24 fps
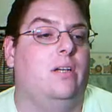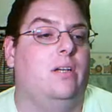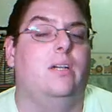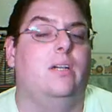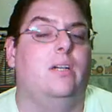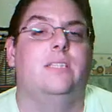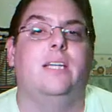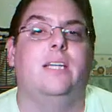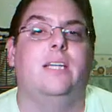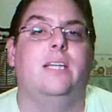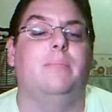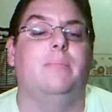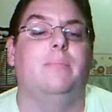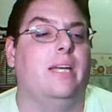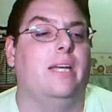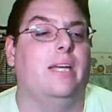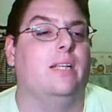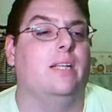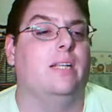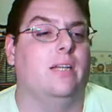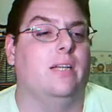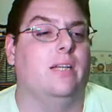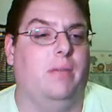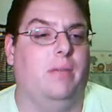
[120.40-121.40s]
Skip the
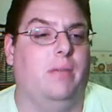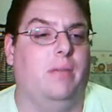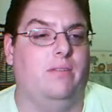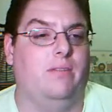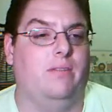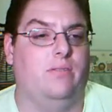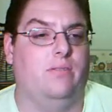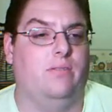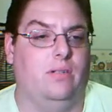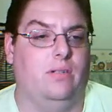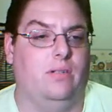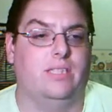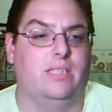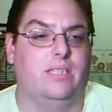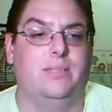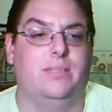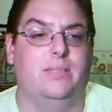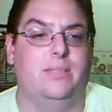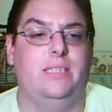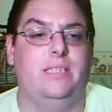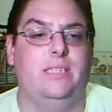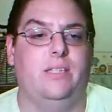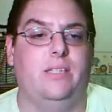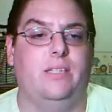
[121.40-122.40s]
Gilligan metaphor. This
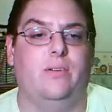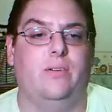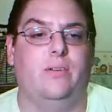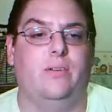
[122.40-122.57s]
one's easy to